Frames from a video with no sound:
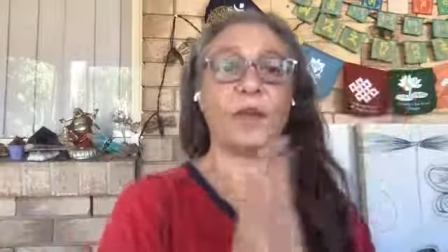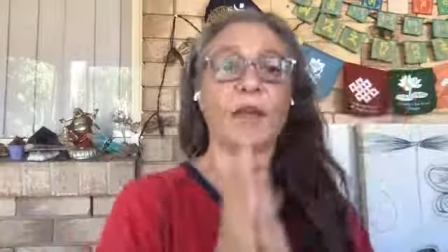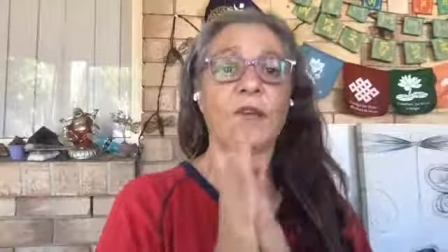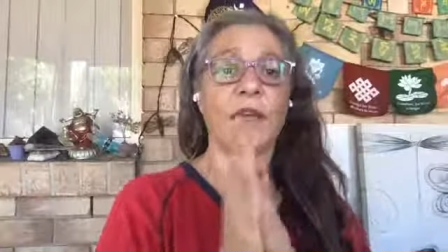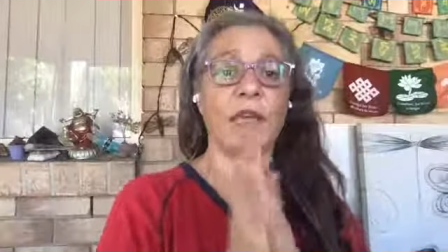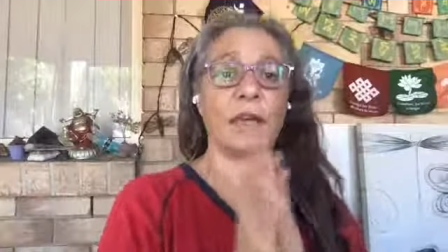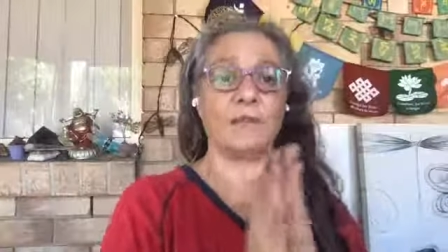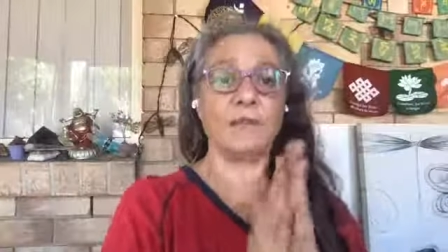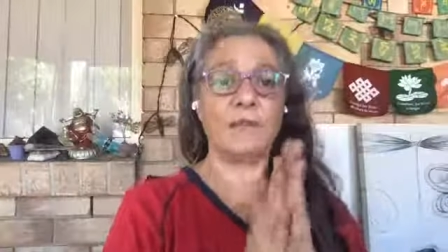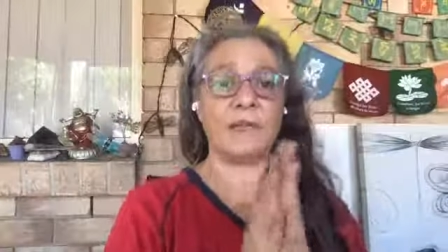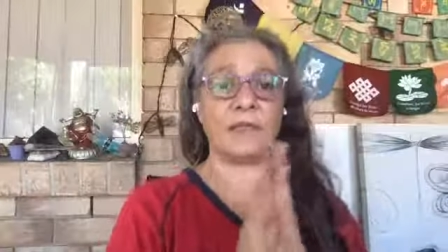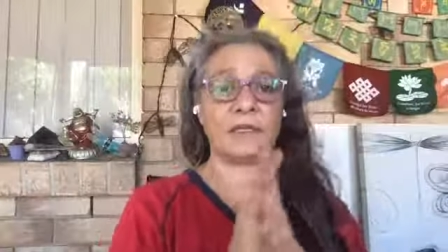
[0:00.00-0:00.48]
I
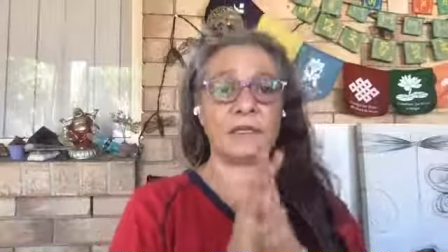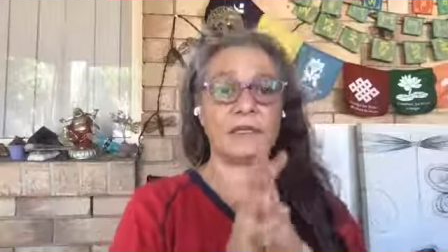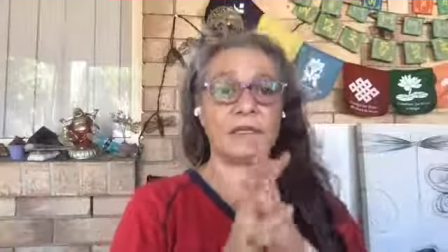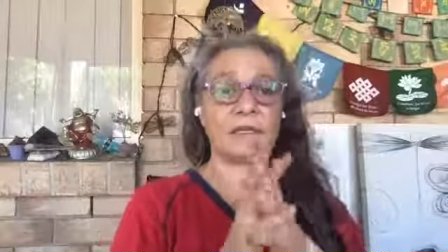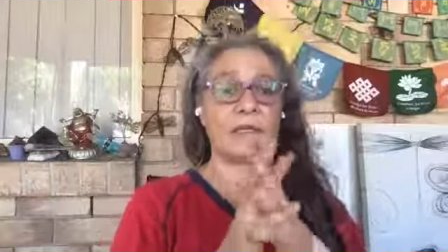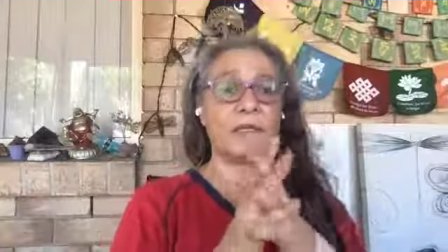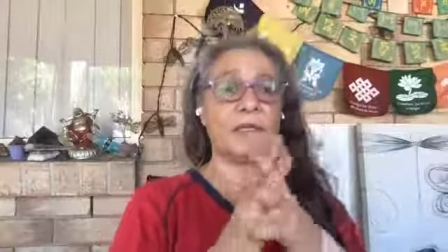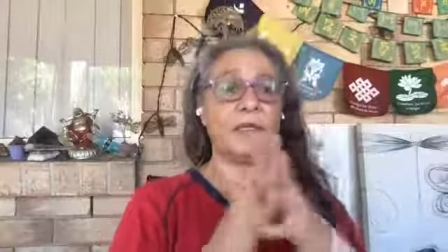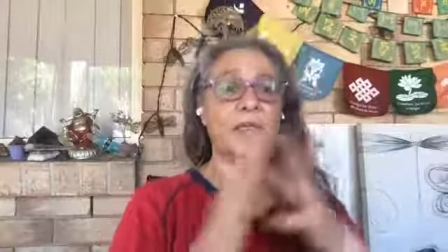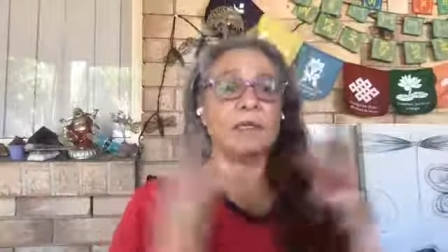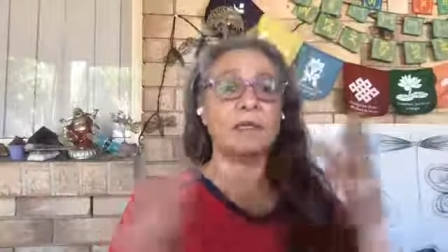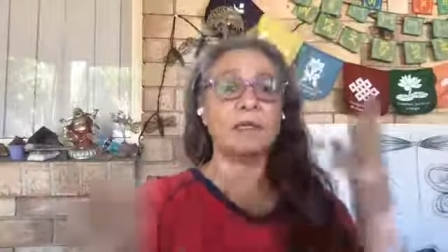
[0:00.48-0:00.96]
can
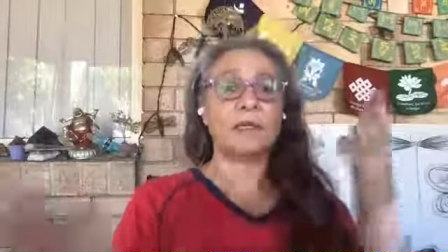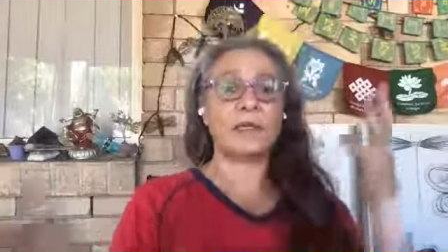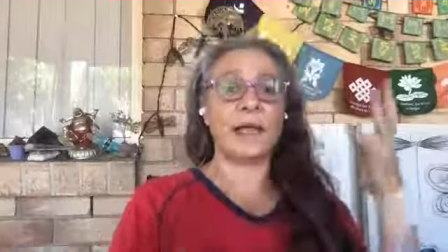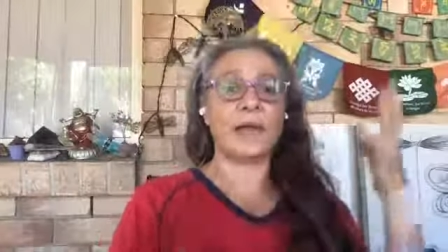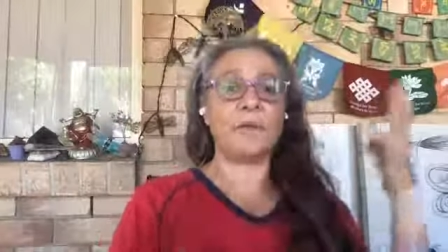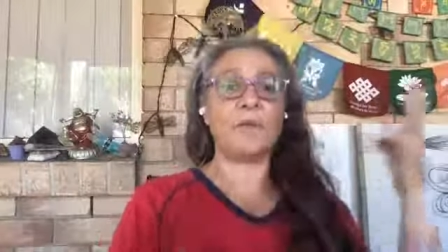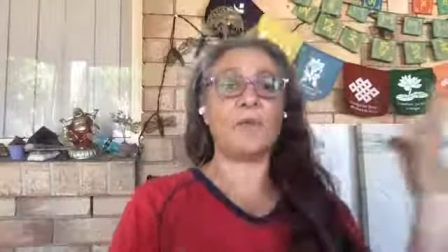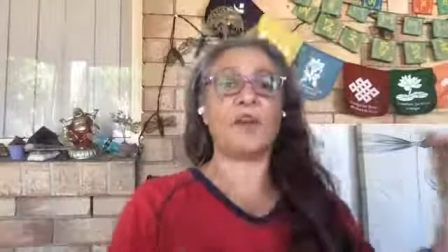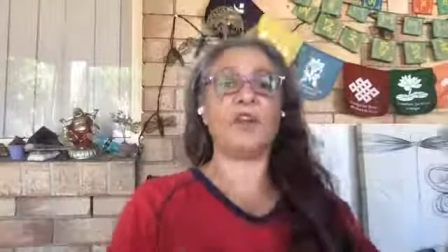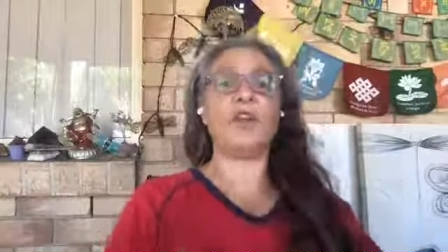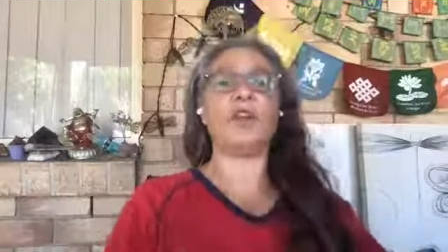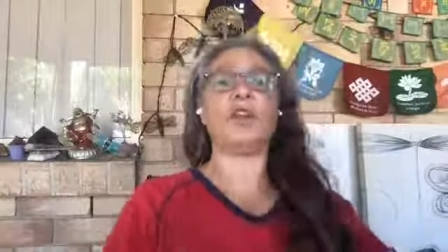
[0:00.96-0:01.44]
miss
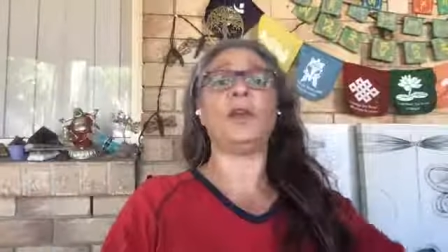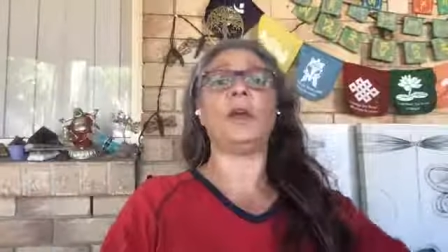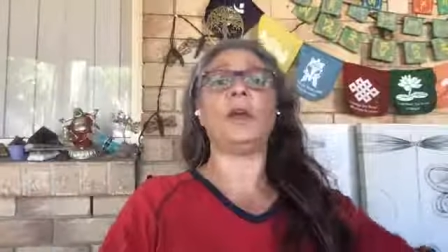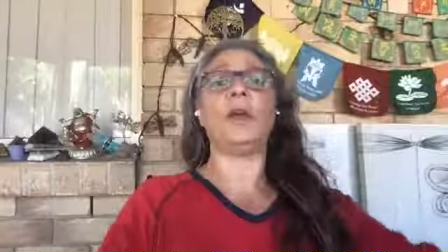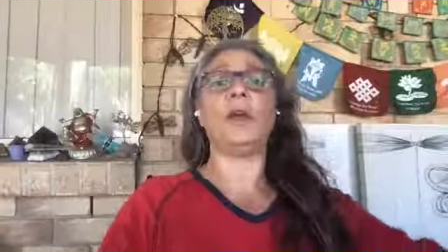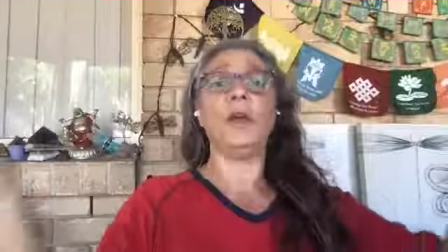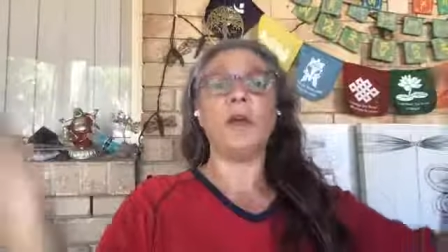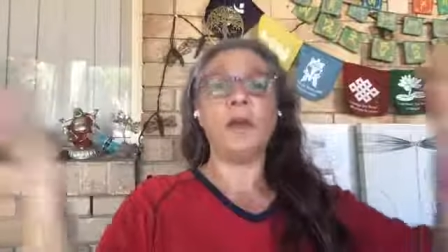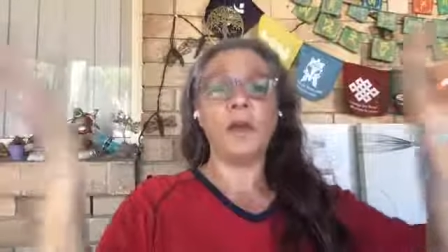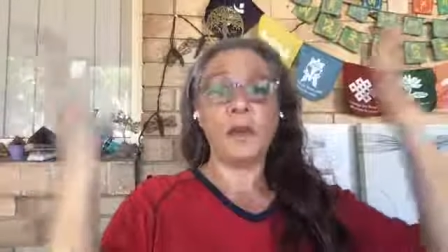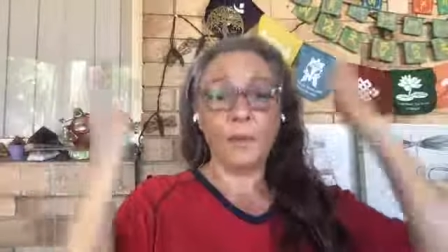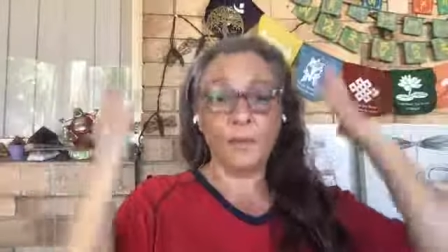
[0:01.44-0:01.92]
some when you're
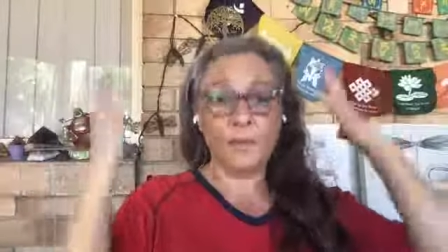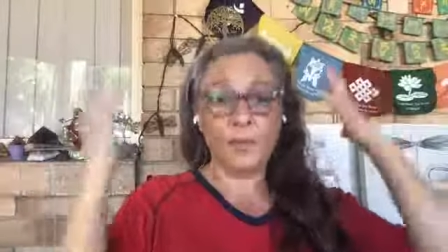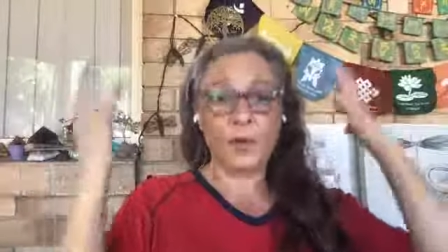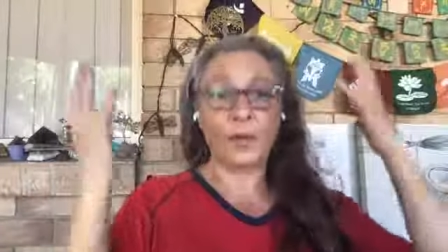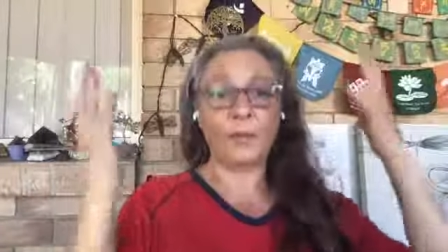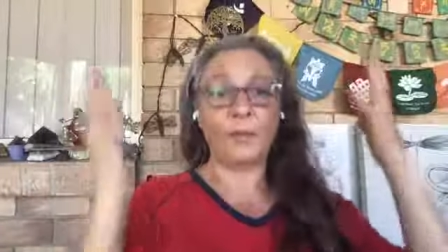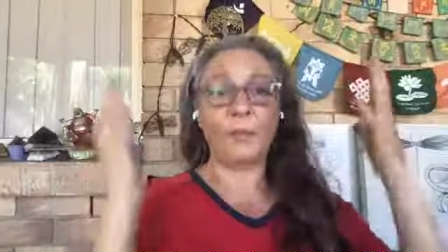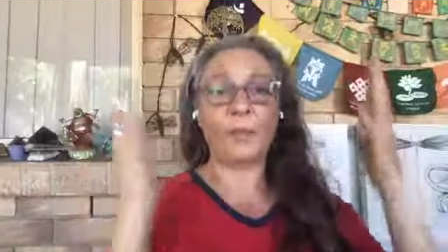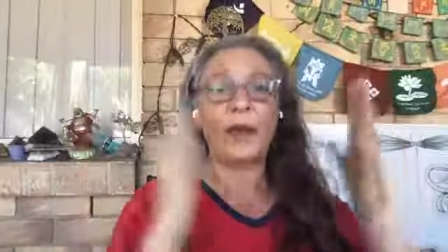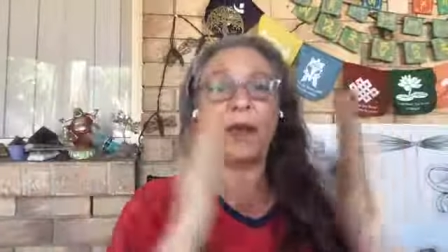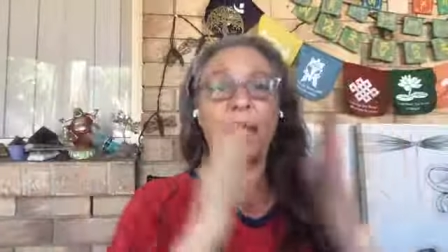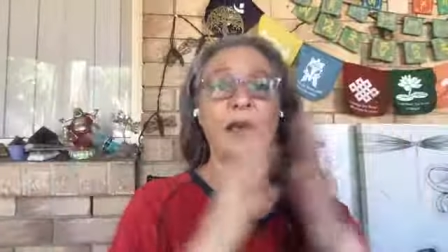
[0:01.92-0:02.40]

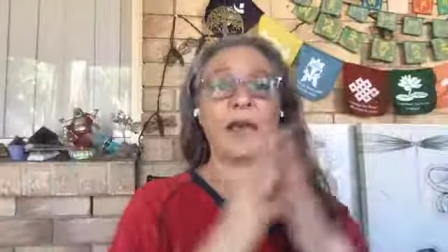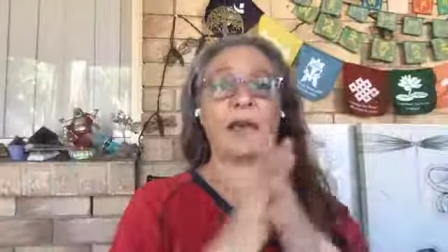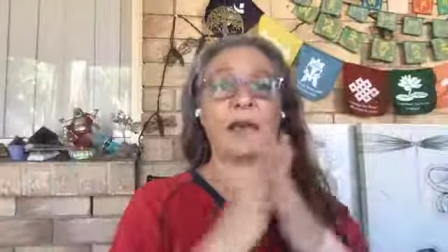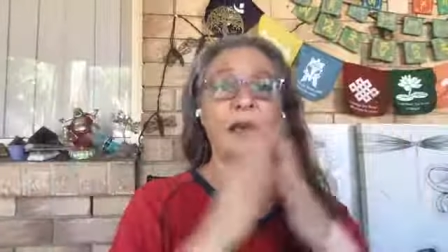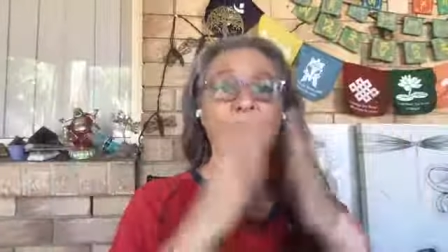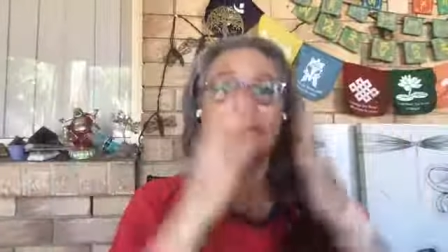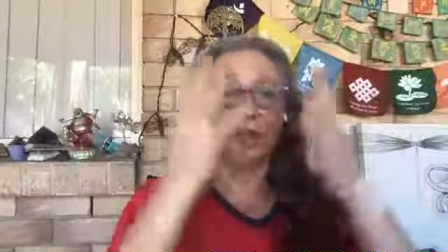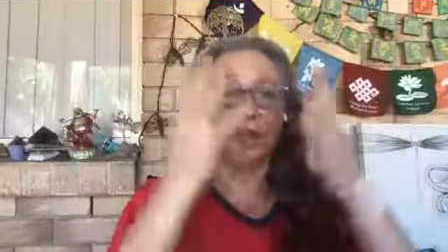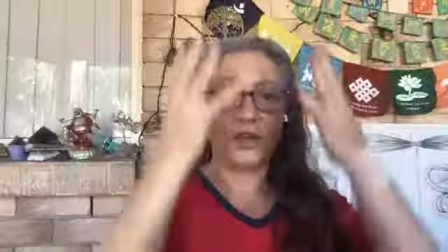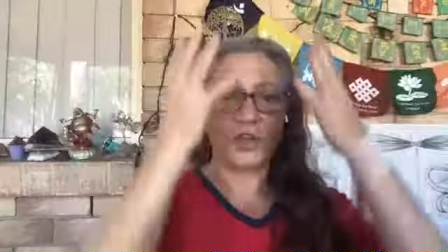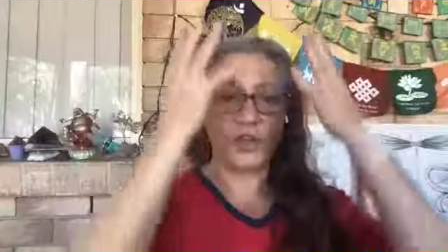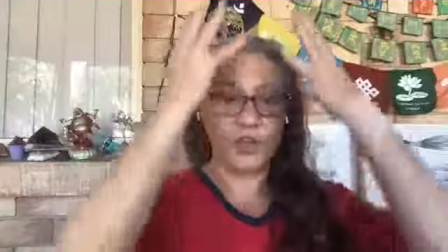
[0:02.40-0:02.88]

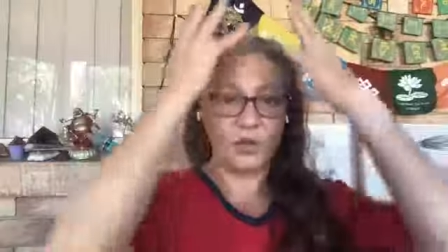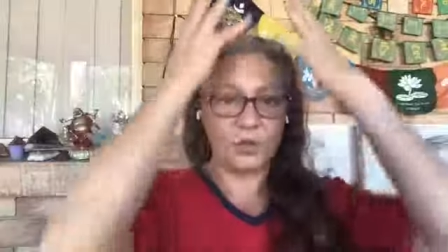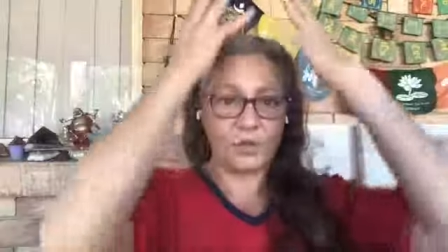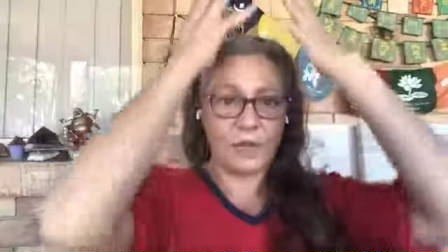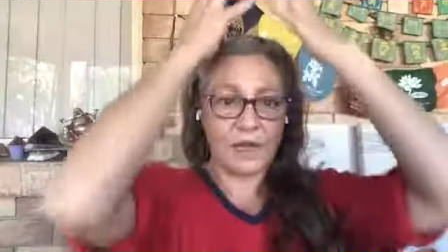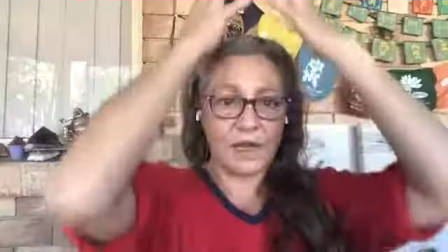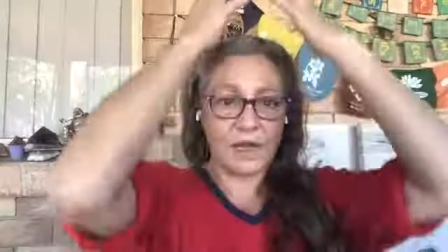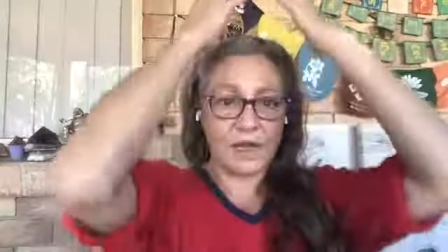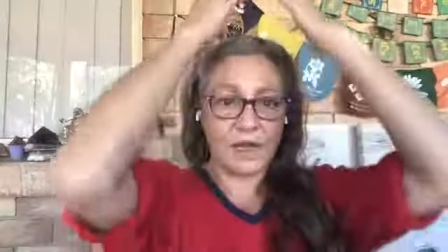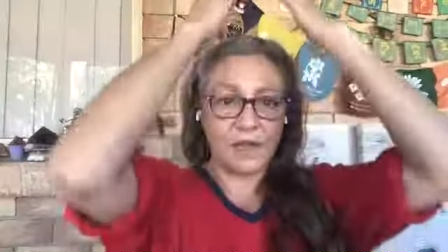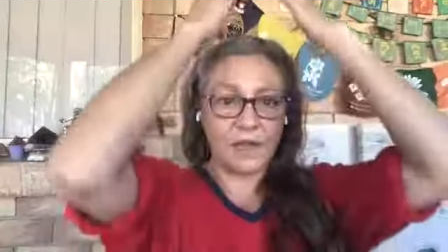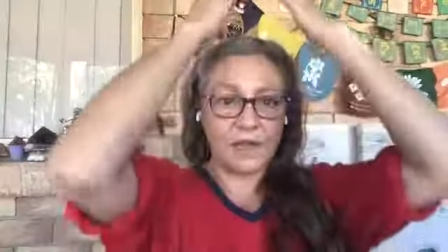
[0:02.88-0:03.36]
bombarded and you
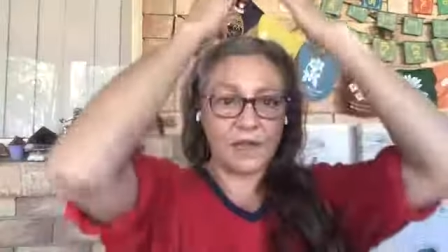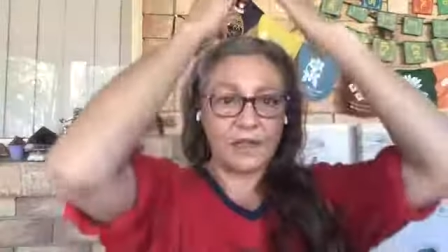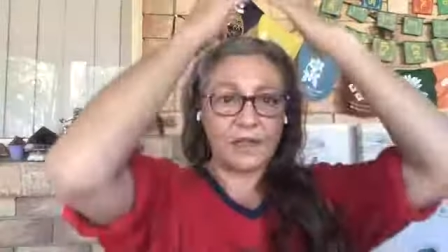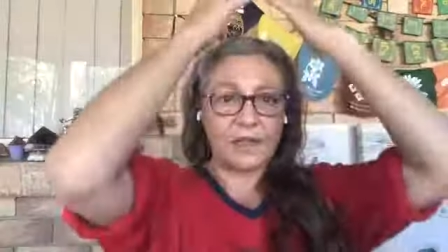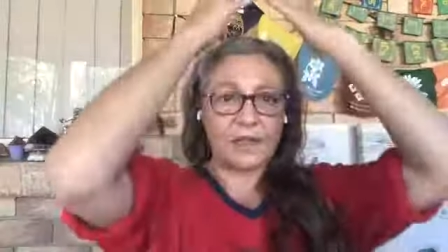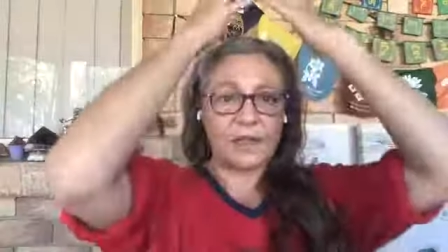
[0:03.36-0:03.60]
are